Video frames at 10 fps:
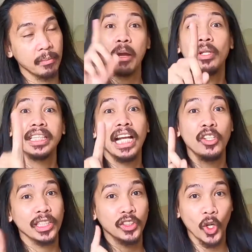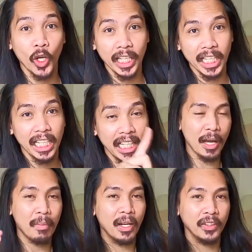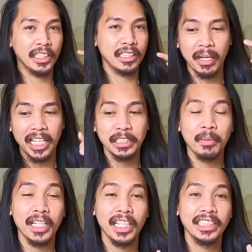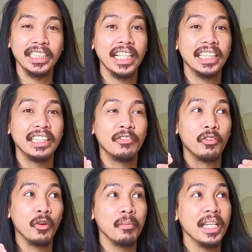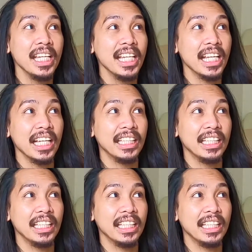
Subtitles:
I will tell you a story about my experience that for me,